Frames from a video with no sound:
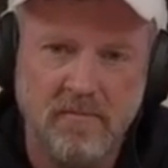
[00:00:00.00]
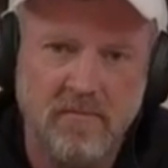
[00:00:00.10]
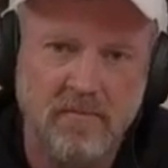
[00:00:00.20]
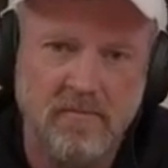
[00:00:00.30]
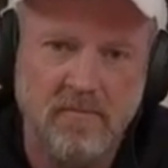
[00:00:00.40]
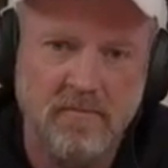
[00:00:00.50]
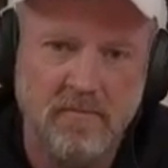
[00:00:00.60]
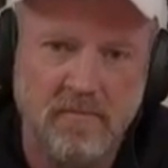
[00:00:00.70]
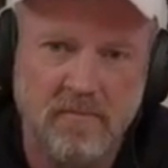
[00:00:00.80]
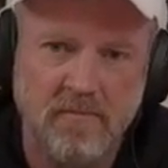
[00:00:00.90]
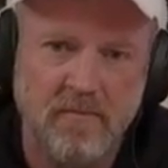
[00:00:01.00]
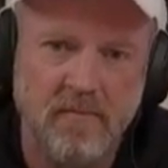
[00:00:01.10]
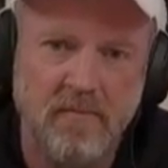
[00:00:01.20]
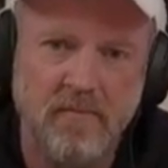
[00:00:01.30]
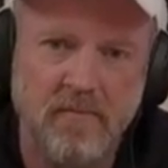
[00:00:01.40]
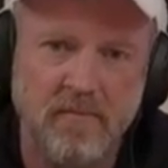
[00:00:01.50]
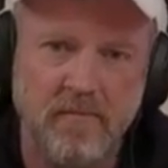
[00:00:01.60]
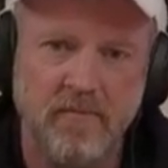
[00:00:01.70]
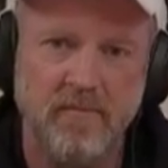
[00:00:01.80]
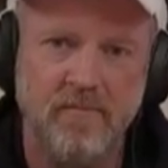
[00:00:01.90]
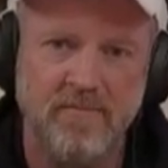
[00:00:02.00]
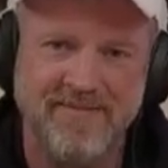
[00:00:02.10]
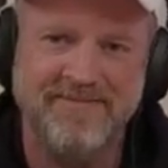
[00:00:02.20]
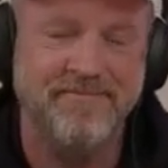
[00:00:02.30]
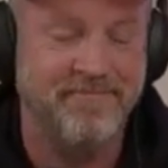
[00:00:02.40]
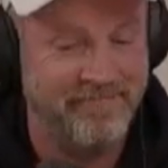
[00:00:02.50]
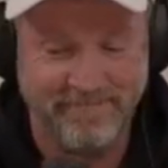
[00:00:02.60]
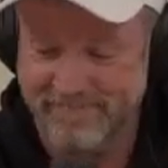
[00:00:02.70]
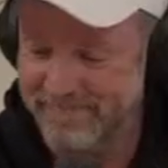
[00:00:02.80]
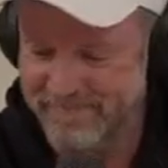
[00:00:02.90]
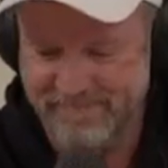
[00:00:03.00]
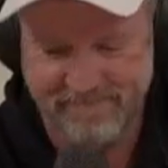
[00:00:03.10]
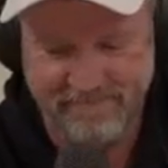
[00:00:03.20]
No words are spoken by the person on screen.